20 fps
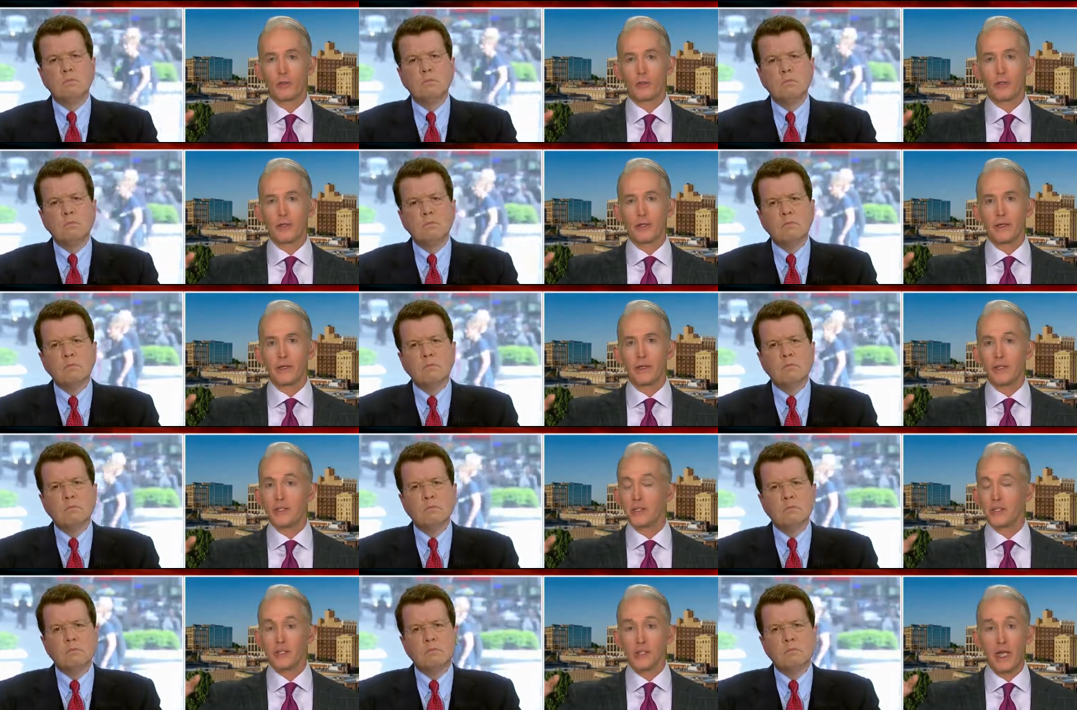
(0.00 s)
Speaker 1: but it
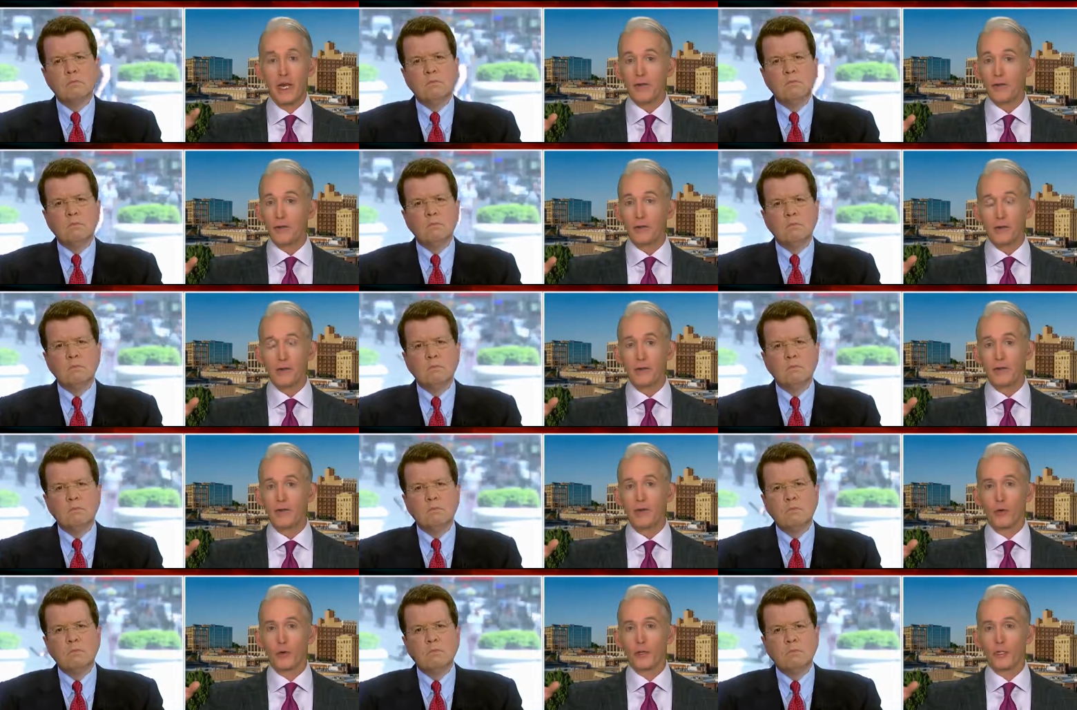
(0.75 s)
has never been the
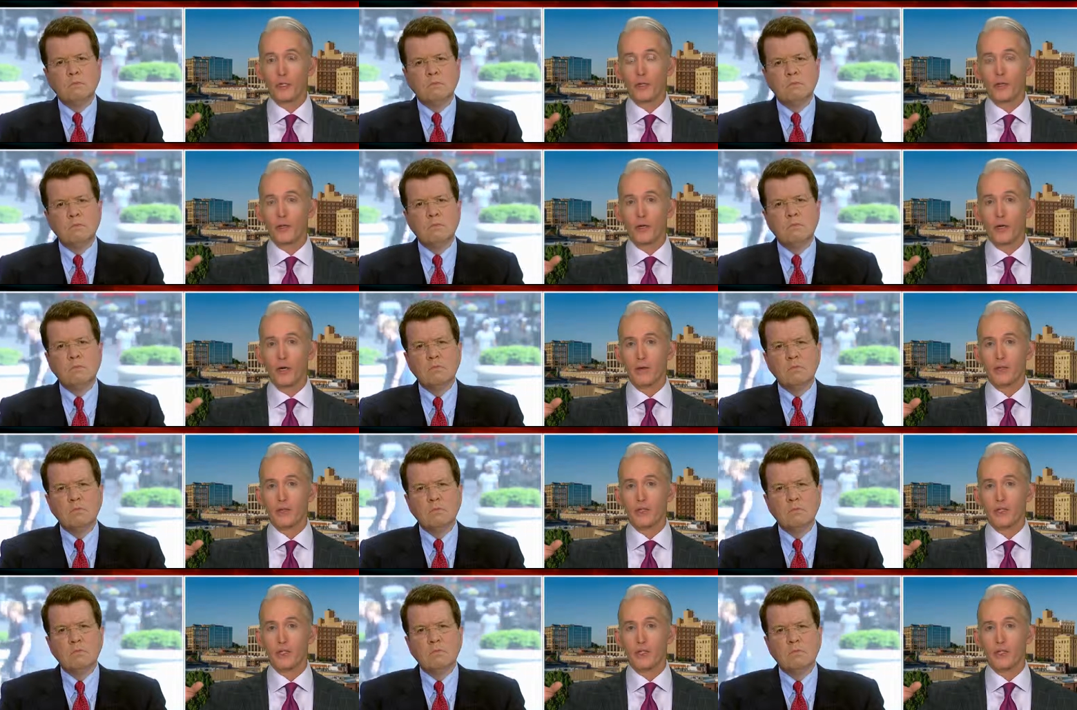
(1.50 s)
focus of a
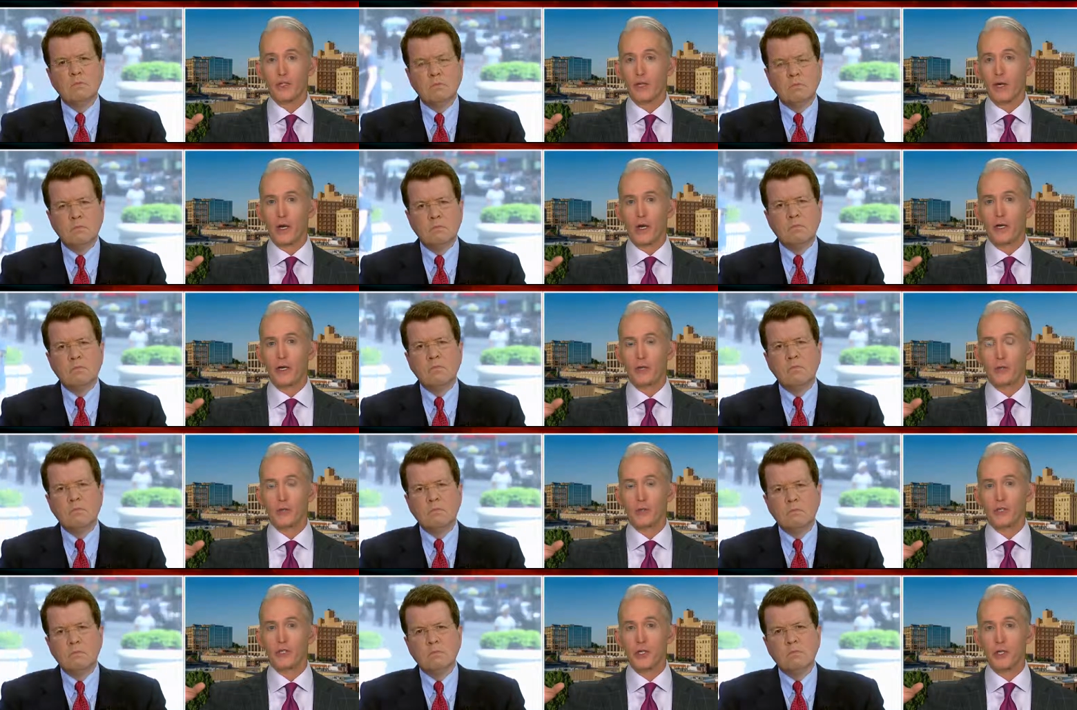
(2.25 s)
conversation I had
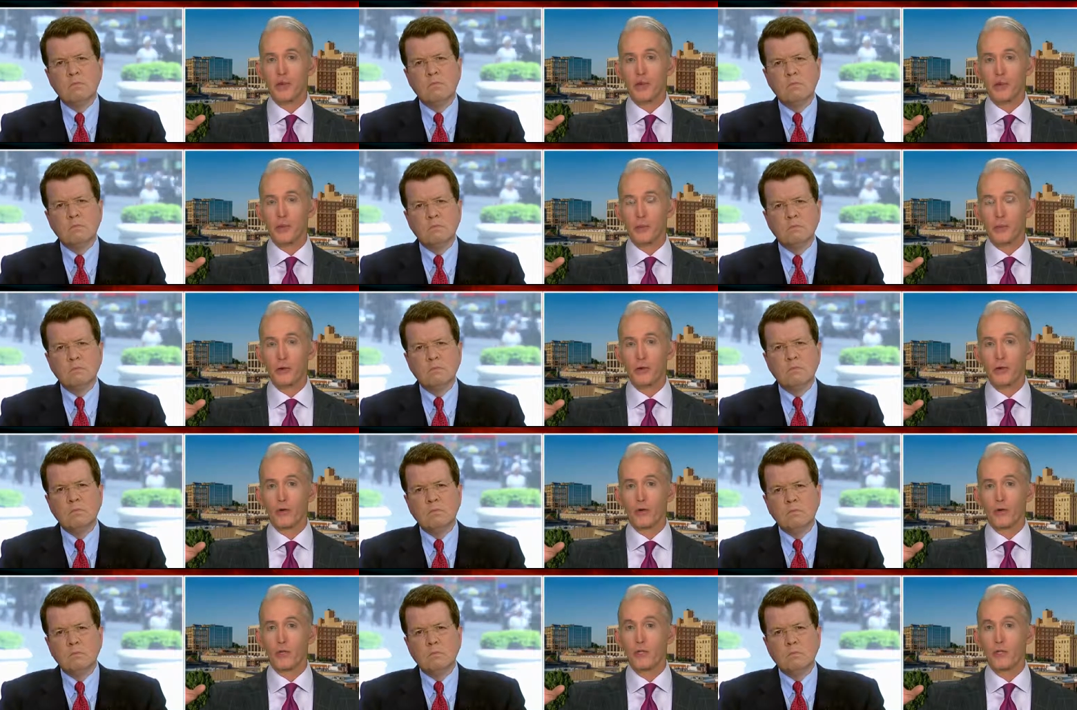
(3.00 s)
with Senator Burr.